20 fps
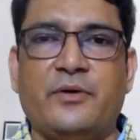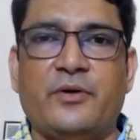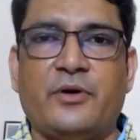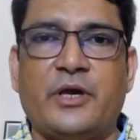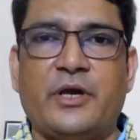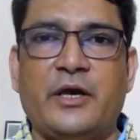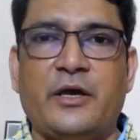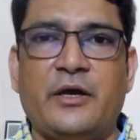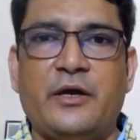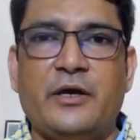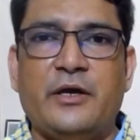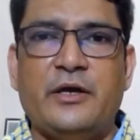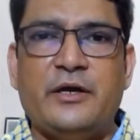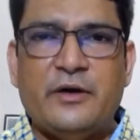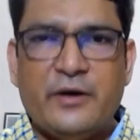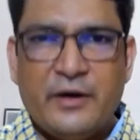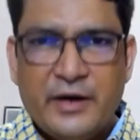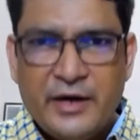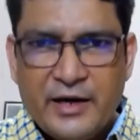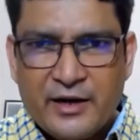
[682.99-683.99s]
Okay.
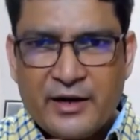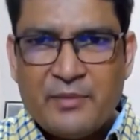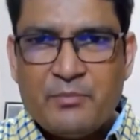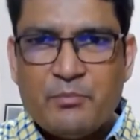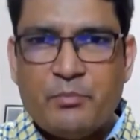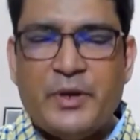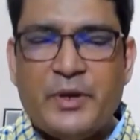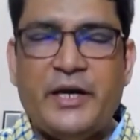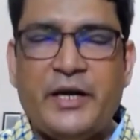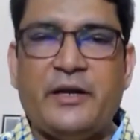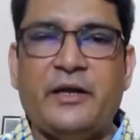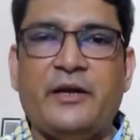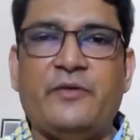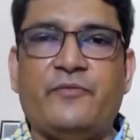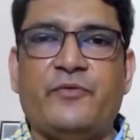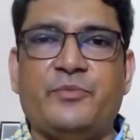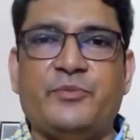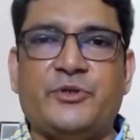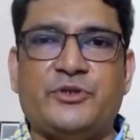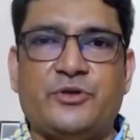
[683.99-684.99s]
Read a complete
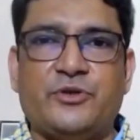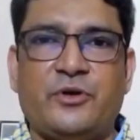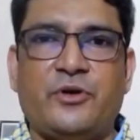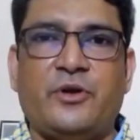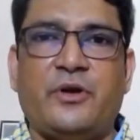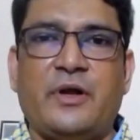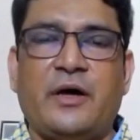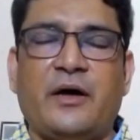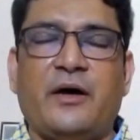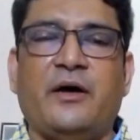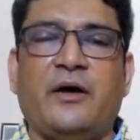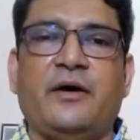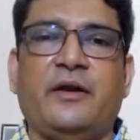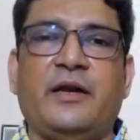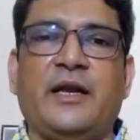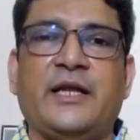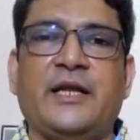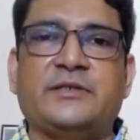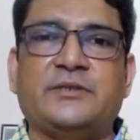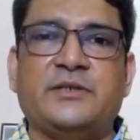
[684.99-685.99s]
information
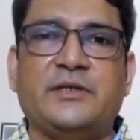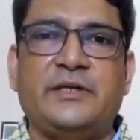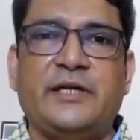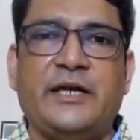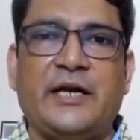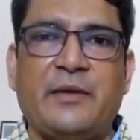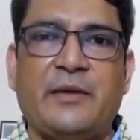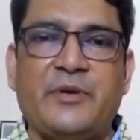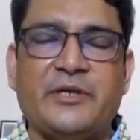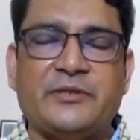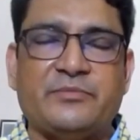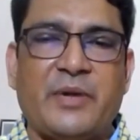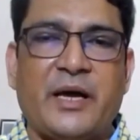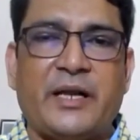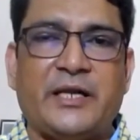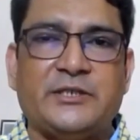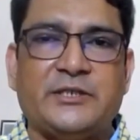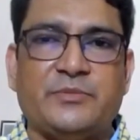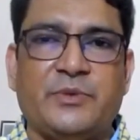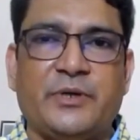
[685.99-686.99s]
on relational database
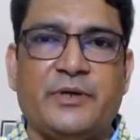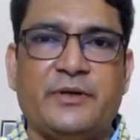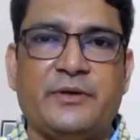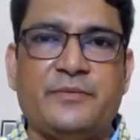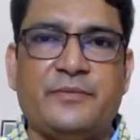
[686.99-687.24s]
management.